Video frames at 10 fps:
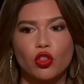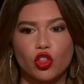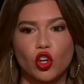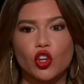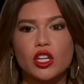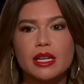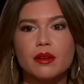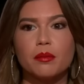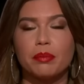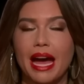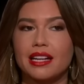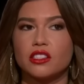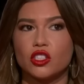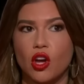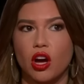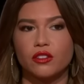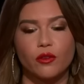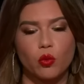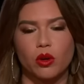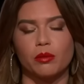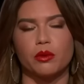30 packs of sauce for one